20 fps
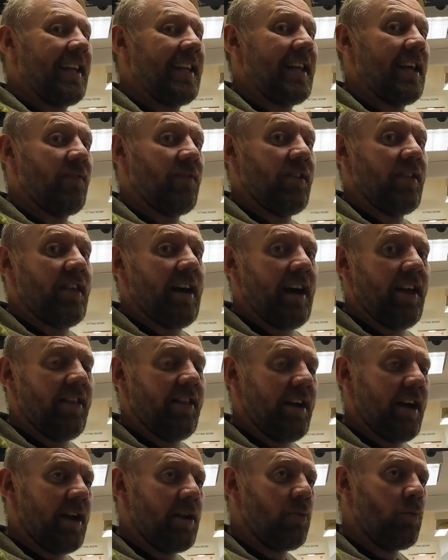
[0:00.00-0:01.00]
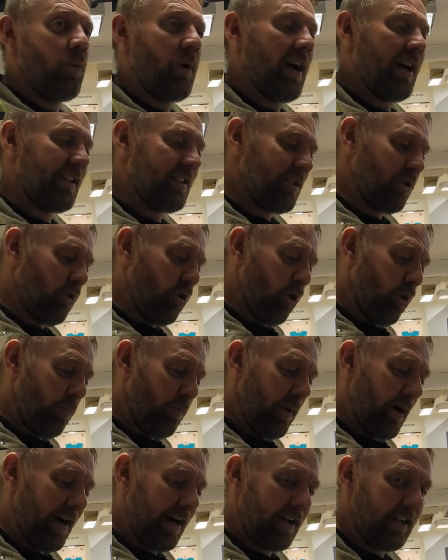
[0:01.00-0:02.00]
Given that, then we had to go
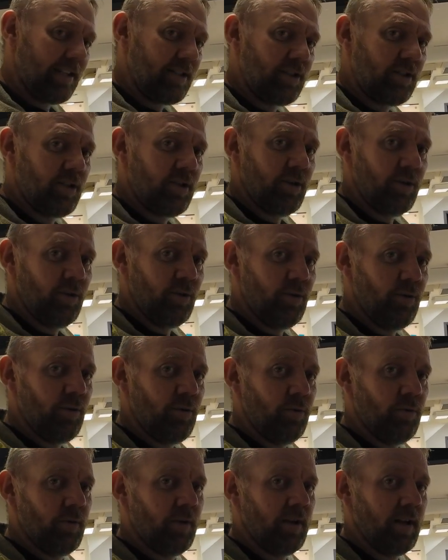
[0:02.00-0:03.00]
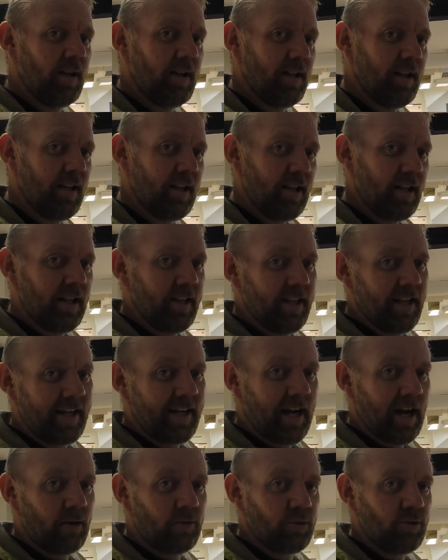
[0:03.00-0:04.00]
back to the
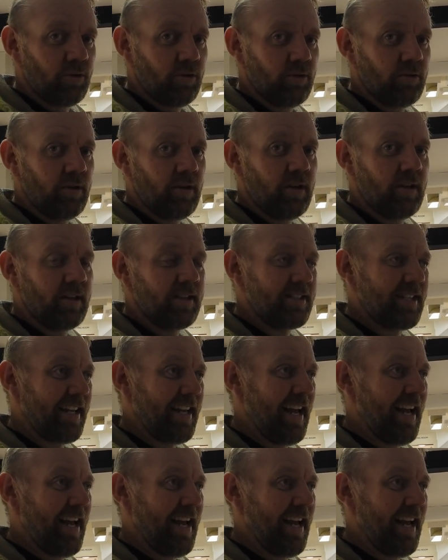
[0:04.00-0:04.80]
council to